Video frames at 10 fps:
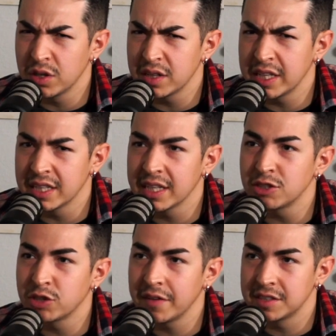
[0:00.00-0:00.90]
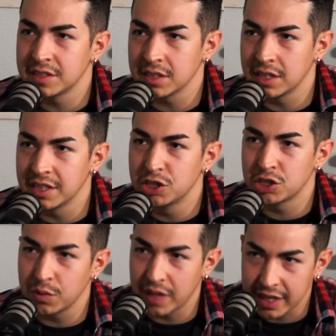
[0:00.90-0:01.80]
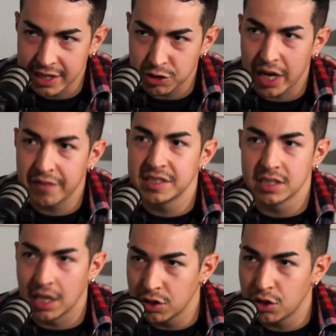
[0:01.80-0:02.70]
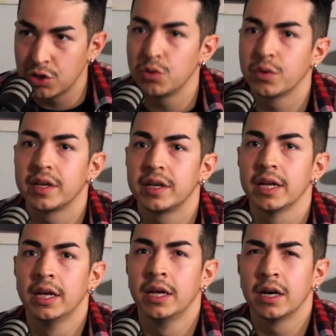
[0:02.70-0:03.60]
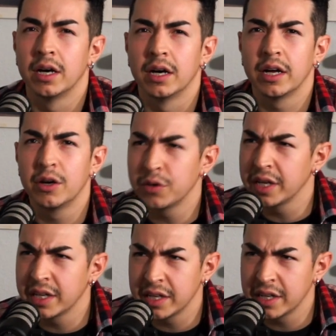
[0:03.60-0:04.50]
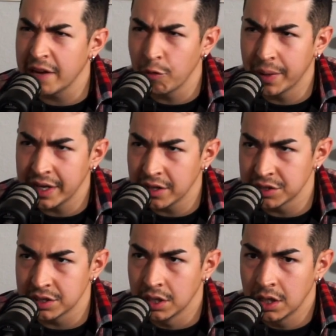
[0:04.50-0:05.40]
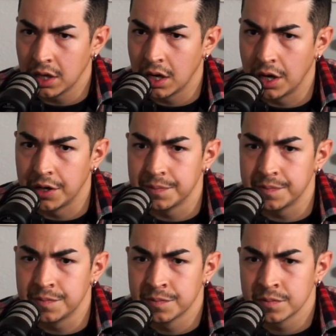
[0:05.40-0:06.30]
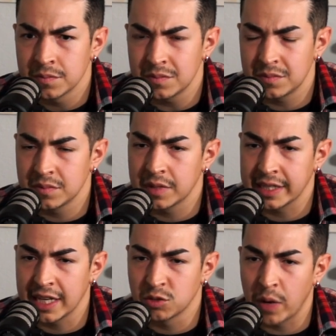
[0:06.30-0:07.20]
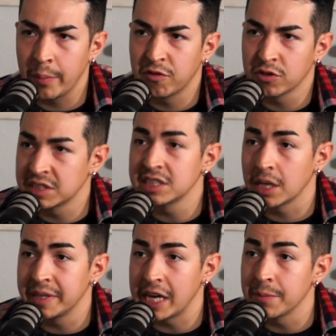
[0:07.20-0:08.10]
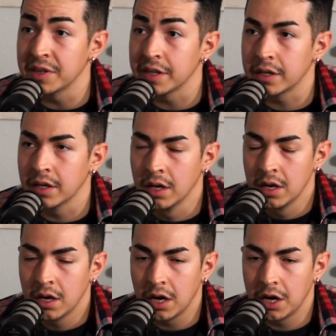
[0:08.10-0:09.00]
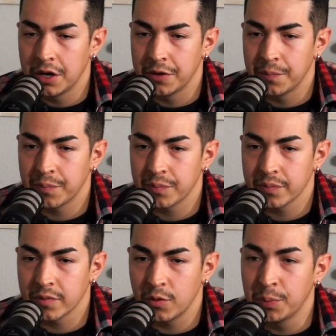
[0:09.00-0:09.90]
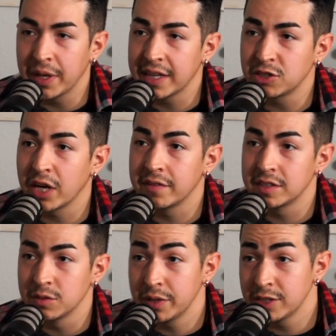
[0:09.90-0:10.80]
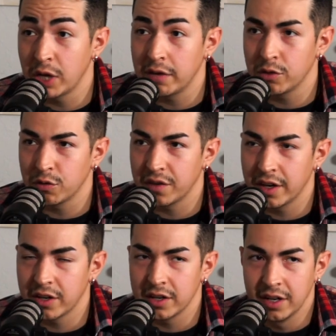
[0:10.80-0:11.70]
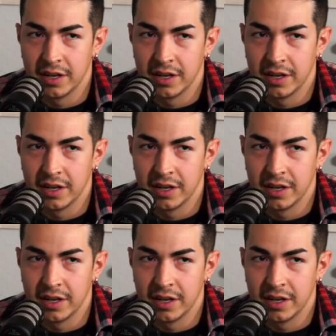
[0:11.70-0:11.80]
I think, in Lake Travis, in the district with like Lake Travis and Hutto and uh, Elgin and everybody else. Um, like that's right before 6A became a thing. Um, we played Lake Travis and we had traveled over there.